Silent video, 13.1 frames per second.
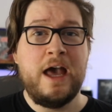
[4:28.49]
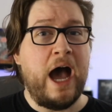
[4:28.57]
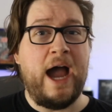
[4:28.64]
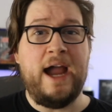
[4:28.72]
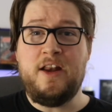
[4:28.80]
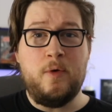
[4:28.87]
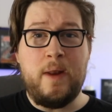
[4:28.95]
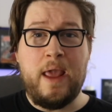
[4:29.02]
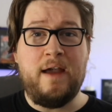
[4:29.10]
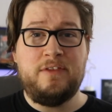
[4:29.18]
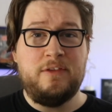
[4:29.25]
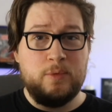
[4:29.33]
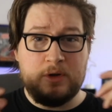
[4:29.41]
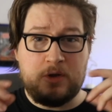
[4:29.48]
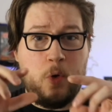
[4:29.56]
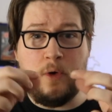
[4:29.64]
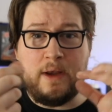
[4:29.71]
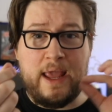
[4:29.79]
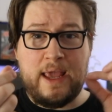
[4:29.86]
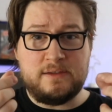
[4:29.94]
I don't have to
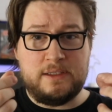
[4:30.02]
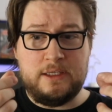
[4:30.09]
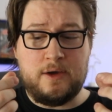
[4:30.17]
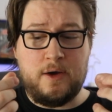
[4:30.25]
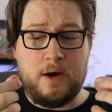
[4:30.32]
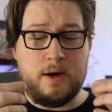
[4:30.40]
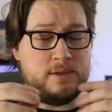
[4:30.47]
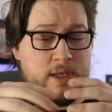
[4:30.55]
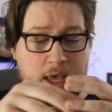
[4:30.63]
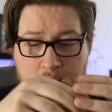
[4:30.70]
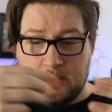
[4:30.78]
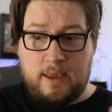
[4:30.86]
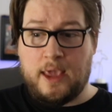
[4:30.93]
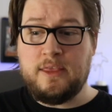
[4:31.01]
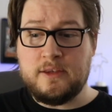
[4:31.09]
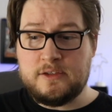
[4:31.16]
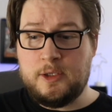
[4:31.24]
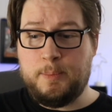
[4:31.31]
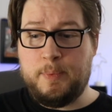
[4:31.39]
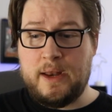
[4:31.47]
record SD cards, take the
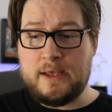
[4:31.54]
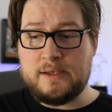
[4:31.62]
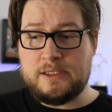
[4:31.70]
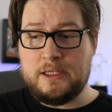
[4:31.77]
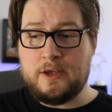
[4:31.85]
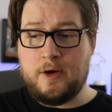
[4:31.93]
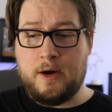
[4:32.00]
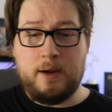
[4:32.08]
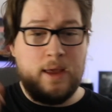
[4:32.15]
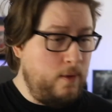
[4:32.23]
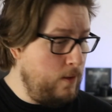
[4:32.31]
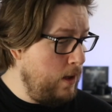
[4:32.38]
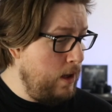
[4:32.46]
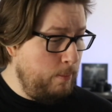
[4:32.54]
stupid SD card out,